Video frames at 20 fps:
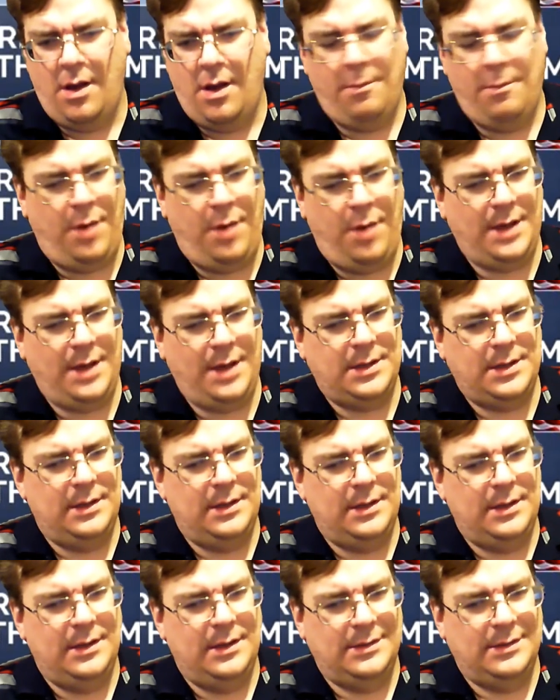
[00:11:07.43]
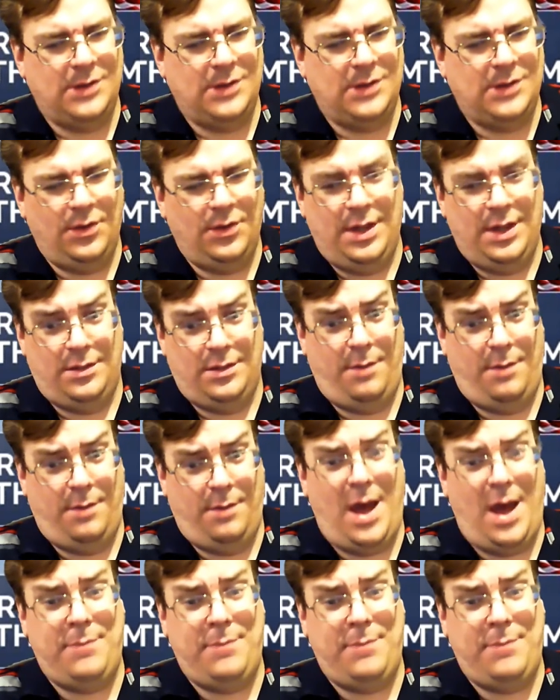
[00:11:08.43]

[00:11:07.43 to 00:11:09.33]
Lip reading: But so the My